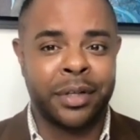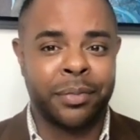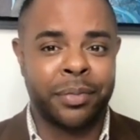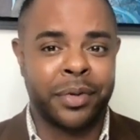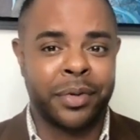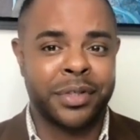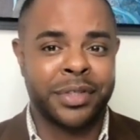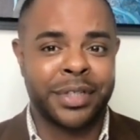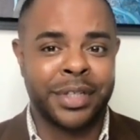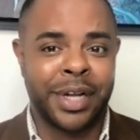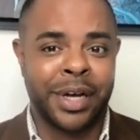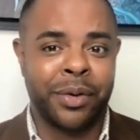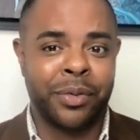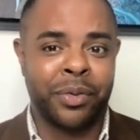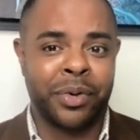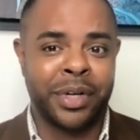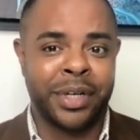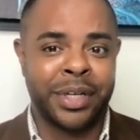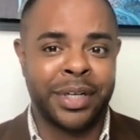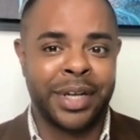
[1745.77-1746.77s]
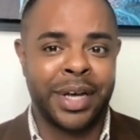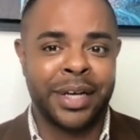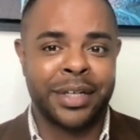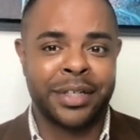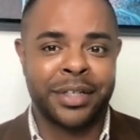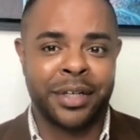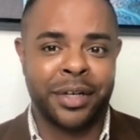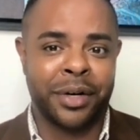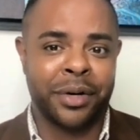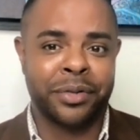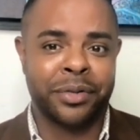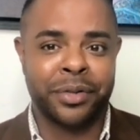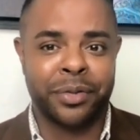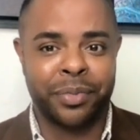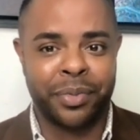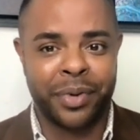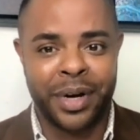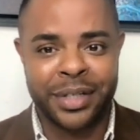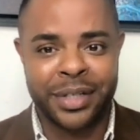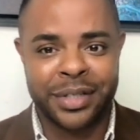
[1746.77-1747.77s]
and the person not wanting to actually go through the
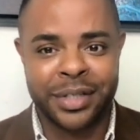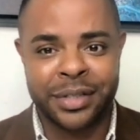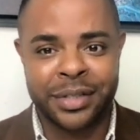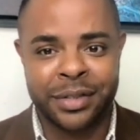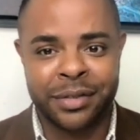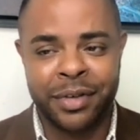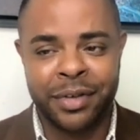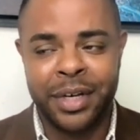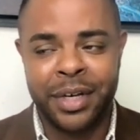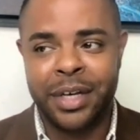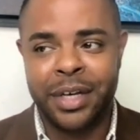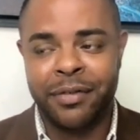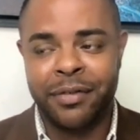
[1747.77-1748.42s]
process of